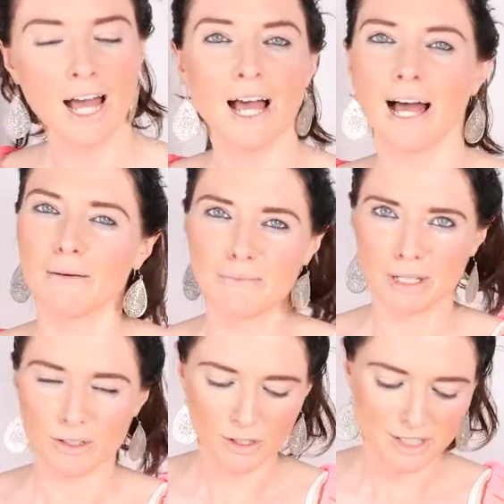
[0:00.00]

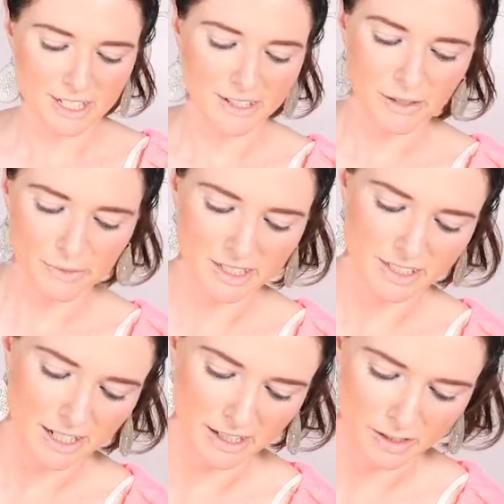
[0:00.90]
But you can see that we're
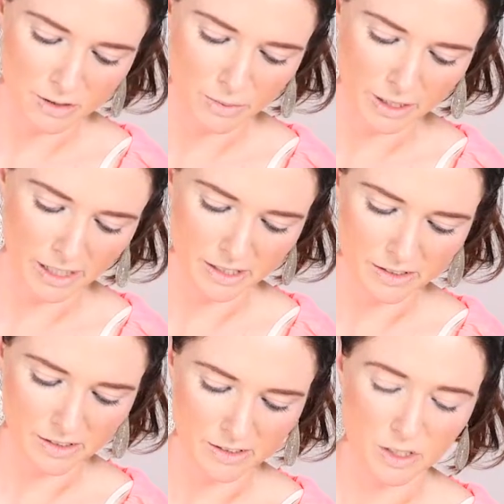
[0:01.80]
starting to bring
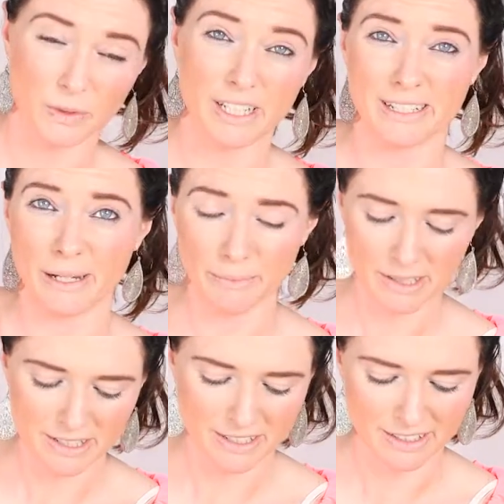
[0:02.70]
in squared
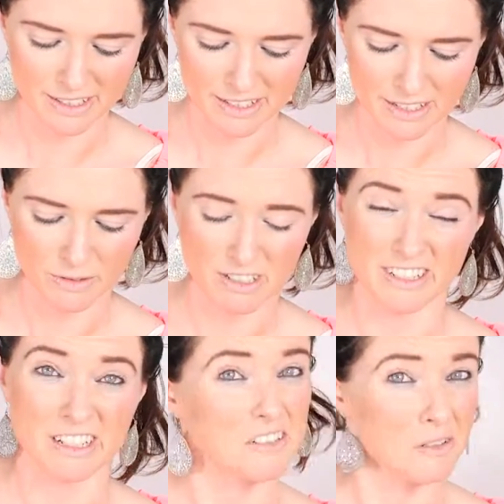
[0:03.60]
numbers, and this is with
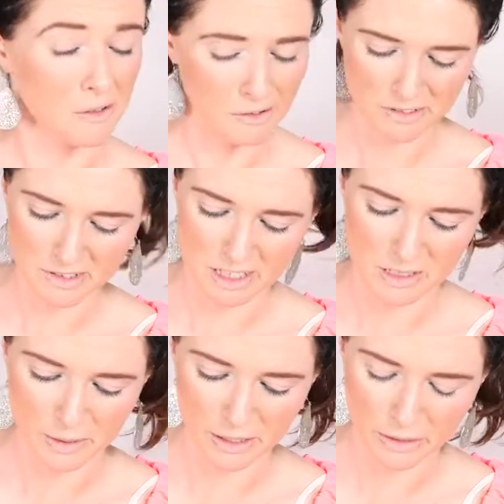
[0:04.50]
6-year-olds. This is
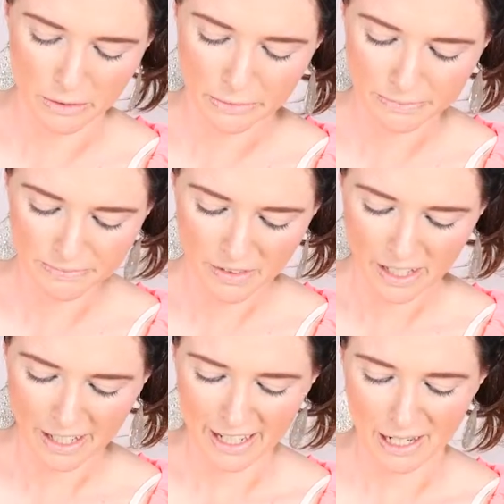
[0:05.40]
pretty cool.
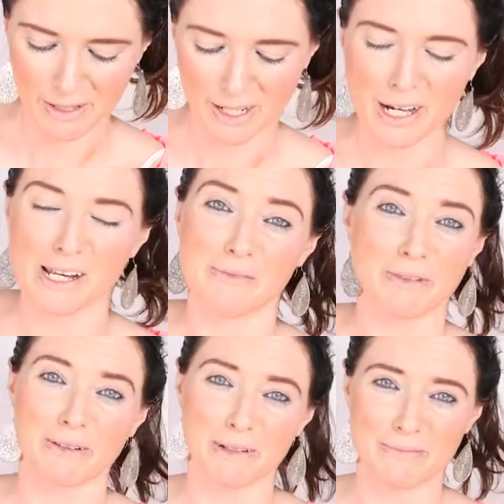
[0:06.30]
And I'm
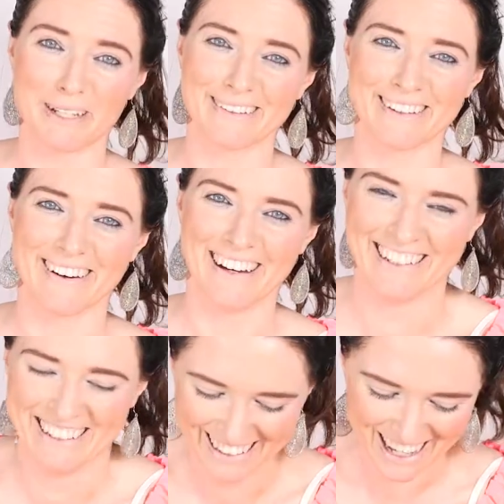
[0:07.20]
going to admit that
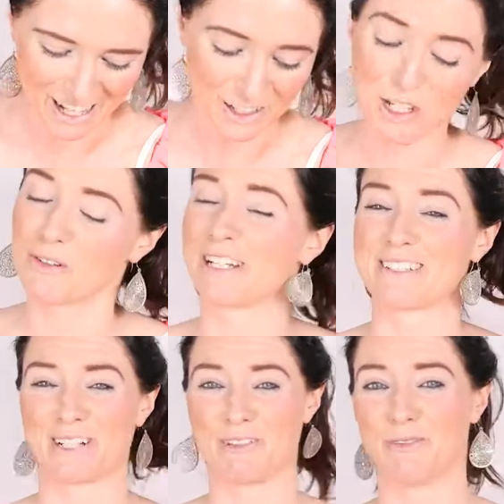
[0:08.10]
until I
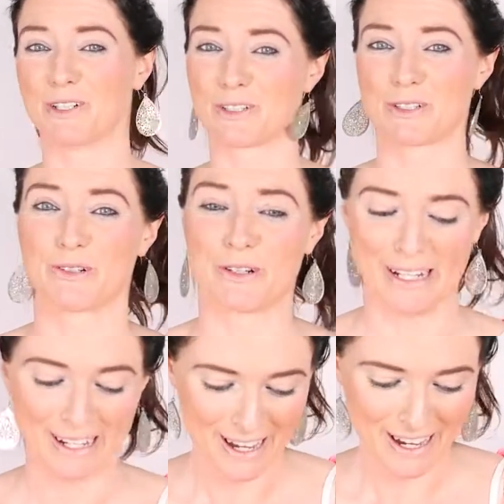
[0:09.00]
discovered
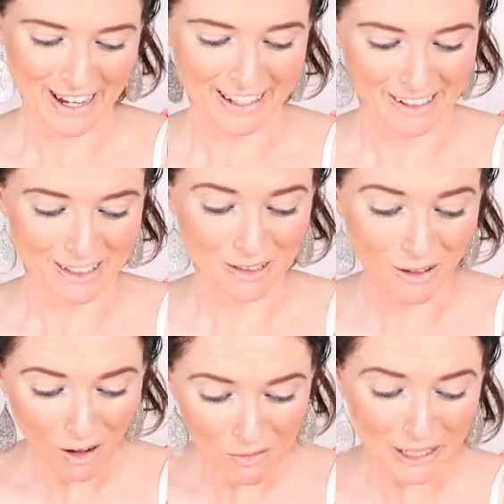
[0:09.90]
Montessori, and I saw,
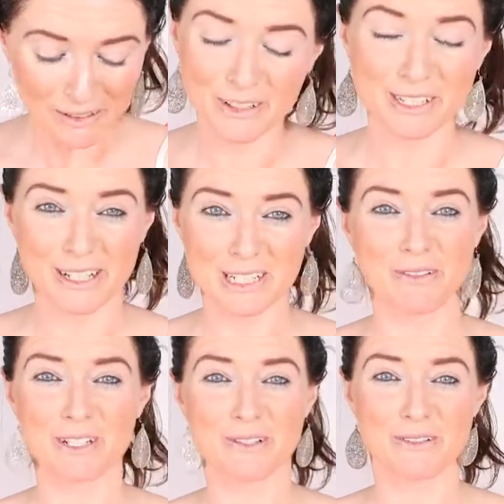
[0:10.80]
oh my gosh, that's
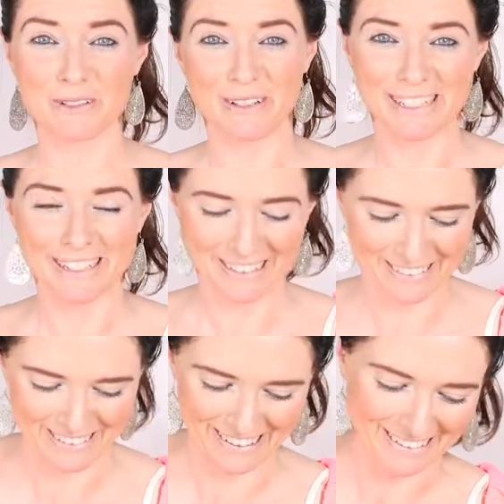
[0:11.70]
what 2 squared can
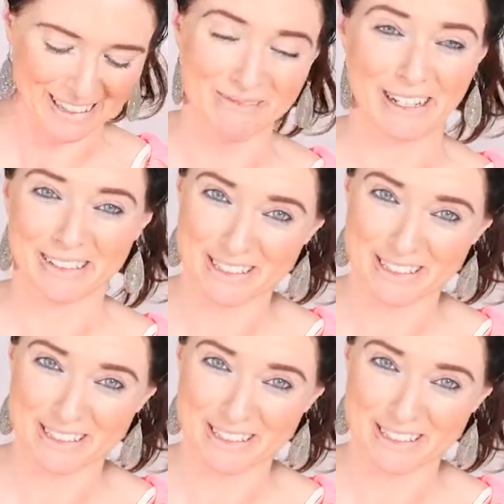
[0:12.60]
look like. It can make a